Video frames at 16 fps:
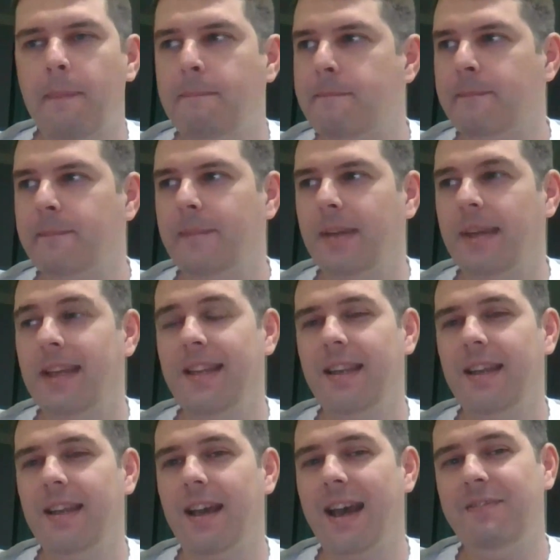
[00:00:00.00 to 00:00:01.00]
and
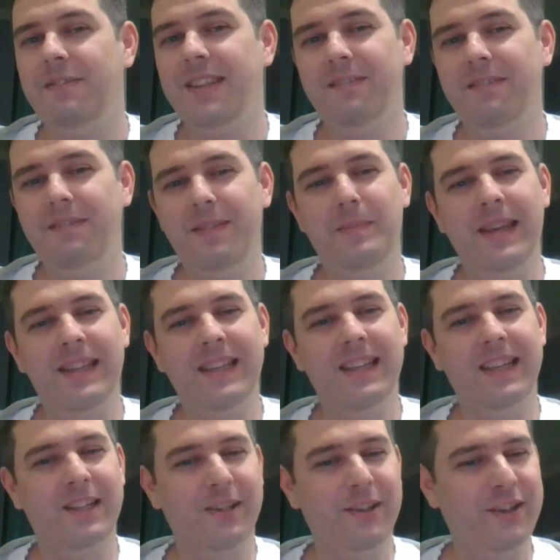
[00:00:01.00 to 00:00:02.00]
I've never been in
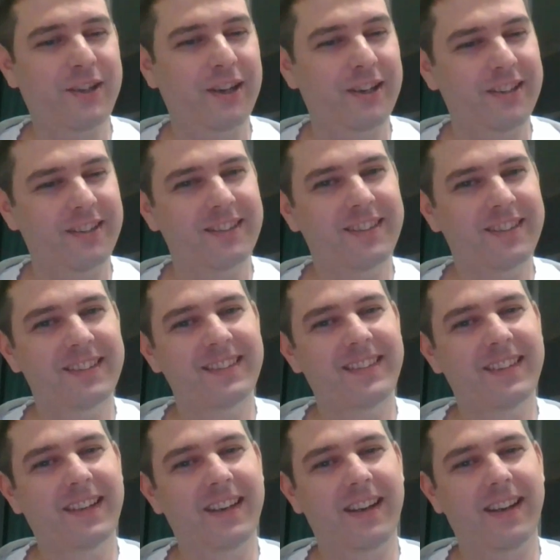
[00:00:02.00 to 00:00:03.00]
ClickOn.
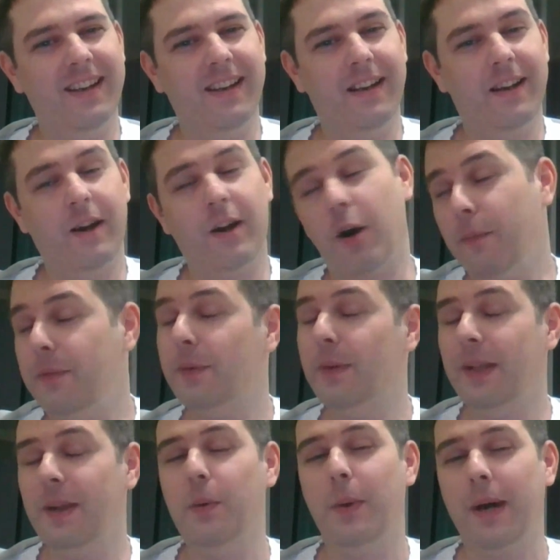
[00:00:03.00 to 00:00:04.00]
Hopefully
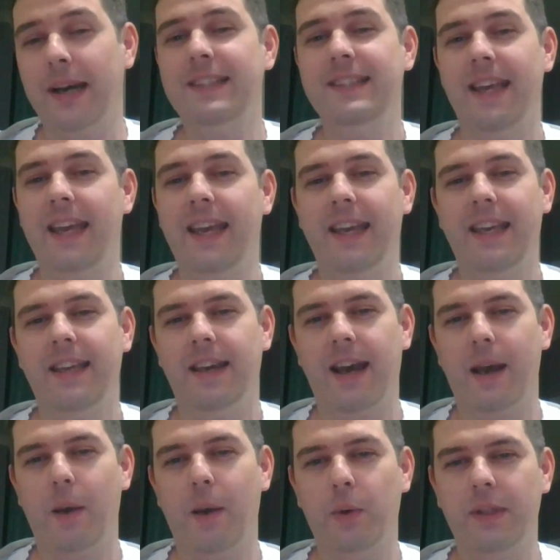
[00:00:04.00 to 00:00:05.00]
one day
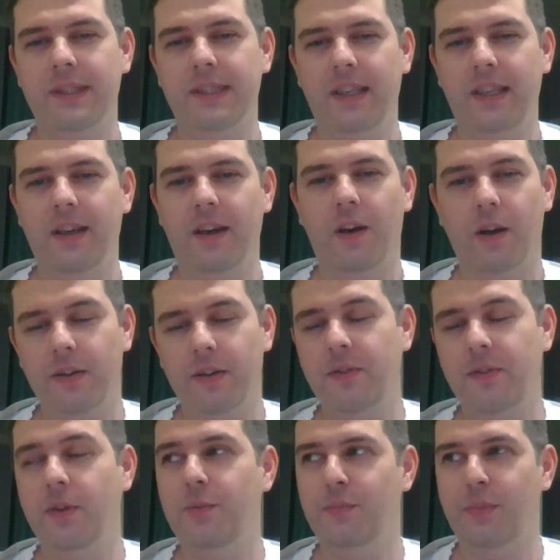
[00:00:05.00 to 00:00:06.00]
I will see all of you
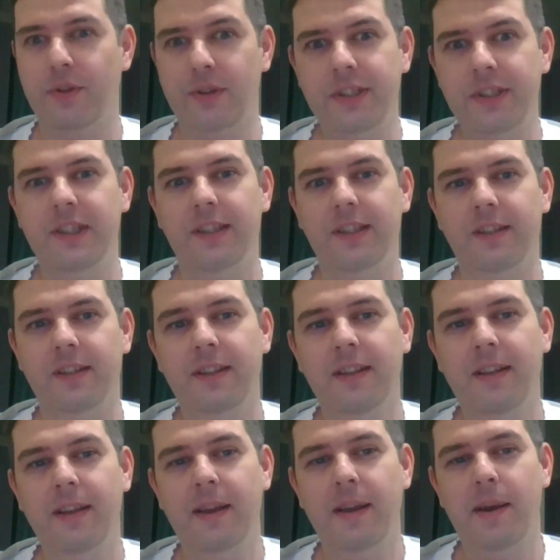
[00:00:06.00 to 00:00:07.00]
in person,
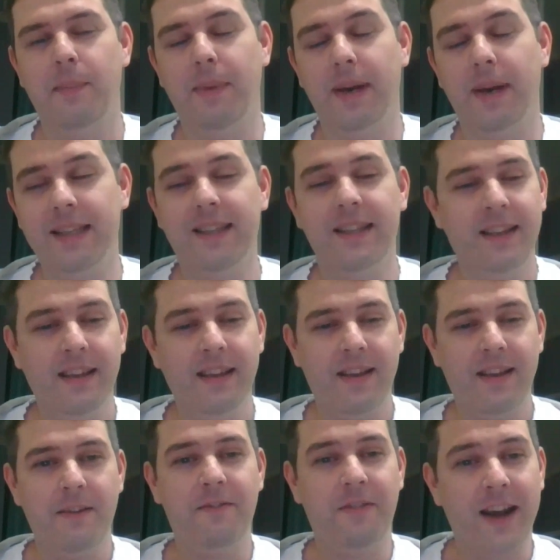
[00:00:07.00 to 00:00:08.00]
but
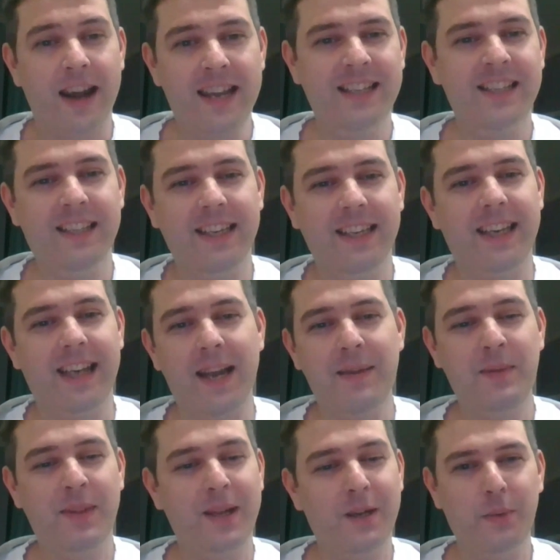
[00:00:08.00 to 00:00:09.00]
finally I'm
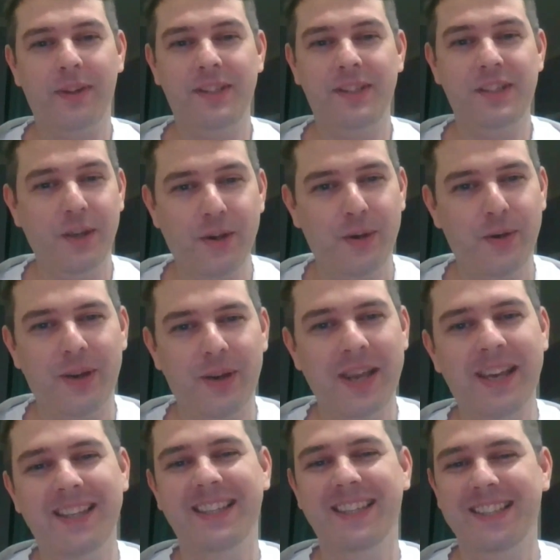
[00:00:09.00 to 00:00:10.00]
there with you.
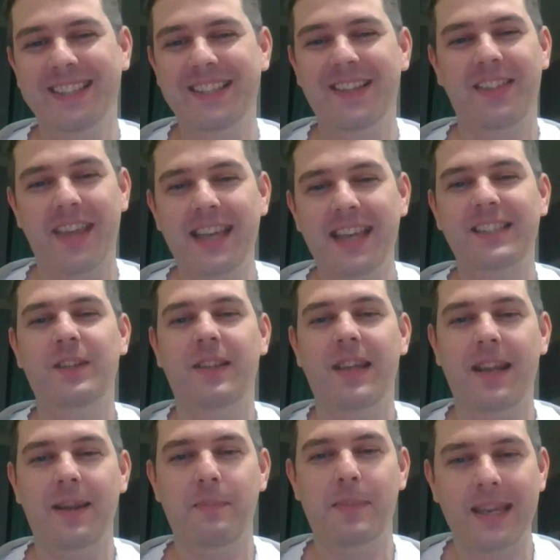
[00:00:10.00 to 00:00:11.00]
So thanks to that
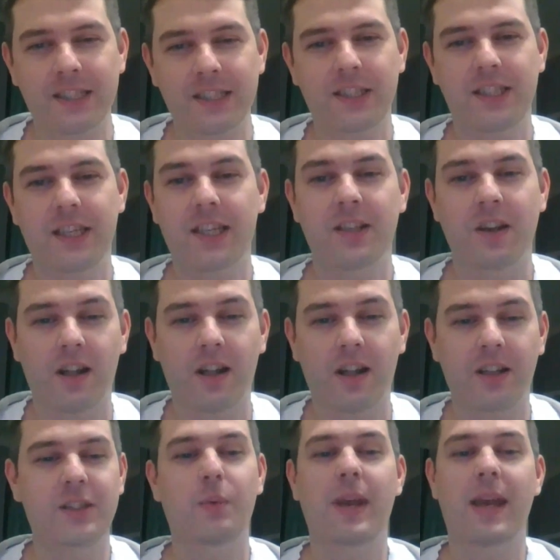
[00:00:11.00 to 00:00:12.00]
amazing technology
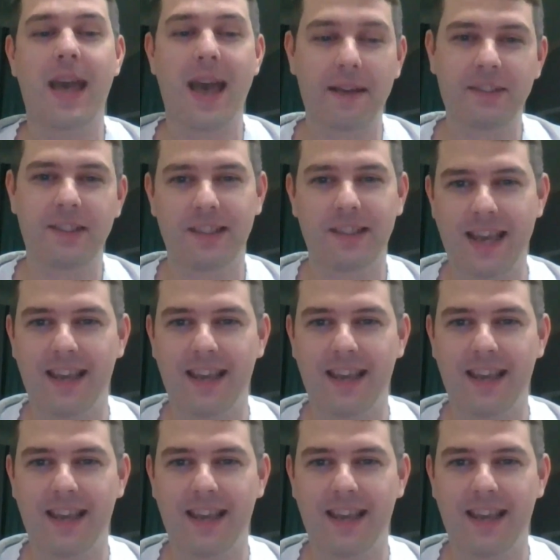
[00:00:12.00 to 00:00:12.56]
we have today.